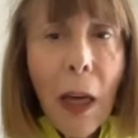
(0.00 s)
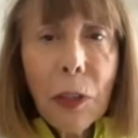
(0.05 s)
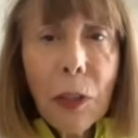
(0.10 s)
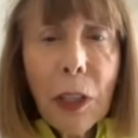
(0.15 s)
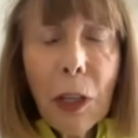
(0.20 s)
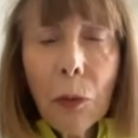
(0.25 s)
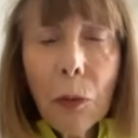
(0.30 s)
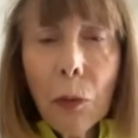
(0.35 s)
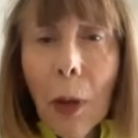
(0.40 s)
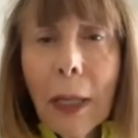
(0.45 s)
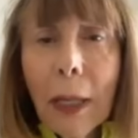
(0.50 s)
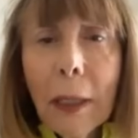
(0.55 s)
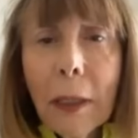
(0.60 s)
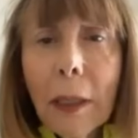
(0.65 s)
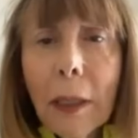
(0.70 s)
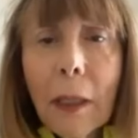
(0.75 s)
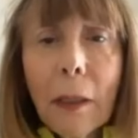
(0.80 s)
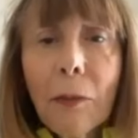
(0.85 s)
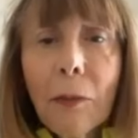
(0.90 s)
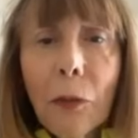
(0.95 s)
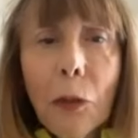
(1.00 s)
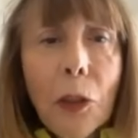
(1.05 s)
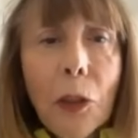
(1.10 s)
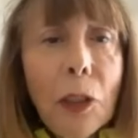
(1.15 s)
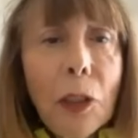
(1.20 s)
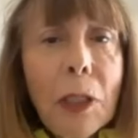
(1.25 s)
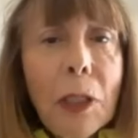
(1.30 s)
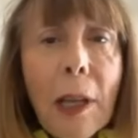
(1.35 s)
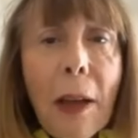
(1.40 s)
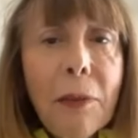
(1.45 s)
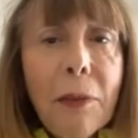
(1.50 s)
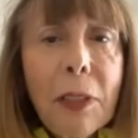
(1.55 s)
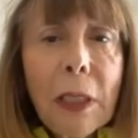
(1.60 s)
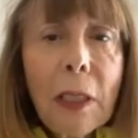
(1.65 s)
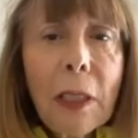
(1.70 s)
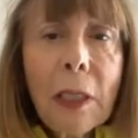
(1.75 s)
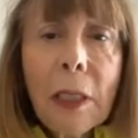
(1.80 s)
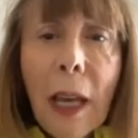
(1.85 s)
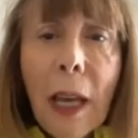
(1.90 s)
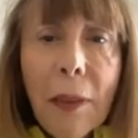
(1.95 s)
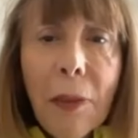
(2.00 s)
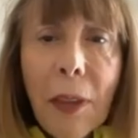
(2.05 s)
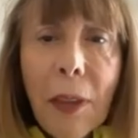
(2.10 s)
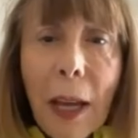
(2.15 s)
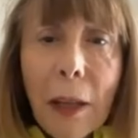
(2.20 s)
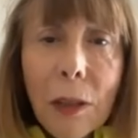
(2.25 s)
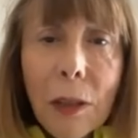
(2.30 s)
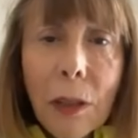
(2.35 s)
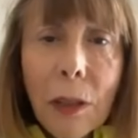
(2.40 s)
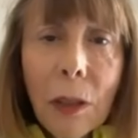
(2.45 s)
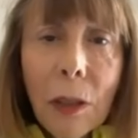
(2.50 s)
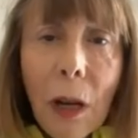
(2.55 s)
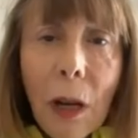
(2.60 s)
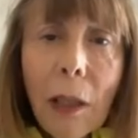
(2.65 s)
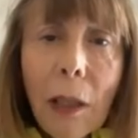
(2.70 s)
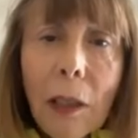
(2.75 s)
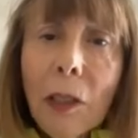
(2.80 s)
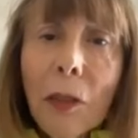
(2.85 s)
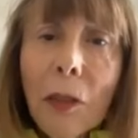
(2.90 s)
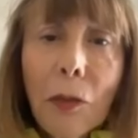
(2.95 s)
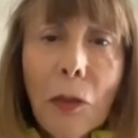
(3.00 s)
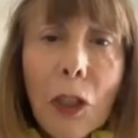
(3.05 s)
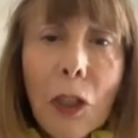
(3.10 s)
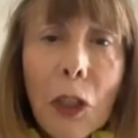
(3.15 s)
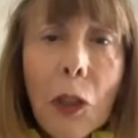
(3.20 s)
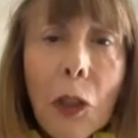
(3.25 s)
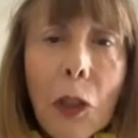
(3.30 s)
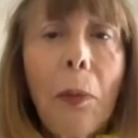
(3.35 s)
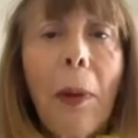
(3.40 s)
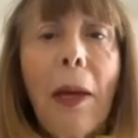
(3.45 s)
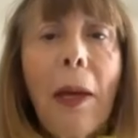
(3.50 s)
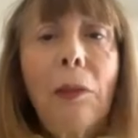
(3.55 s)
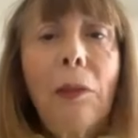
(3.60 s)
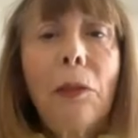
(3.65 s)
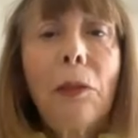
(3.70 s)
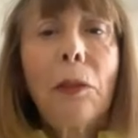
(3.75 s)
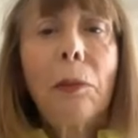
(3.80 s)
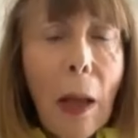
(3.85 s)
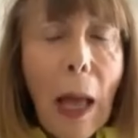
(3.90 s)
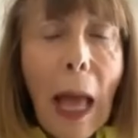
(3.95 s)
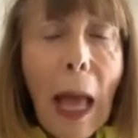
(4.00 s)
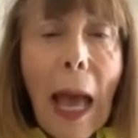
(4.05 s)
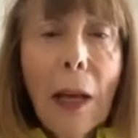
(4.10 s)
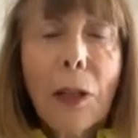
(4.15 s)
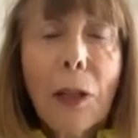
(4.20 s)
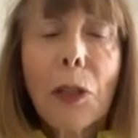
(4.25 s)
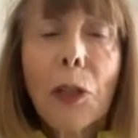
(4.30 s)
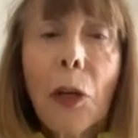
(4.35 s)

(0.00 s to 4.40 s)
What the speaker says: they're renting for $7,000 to $10,000 for a 2-bedroom house.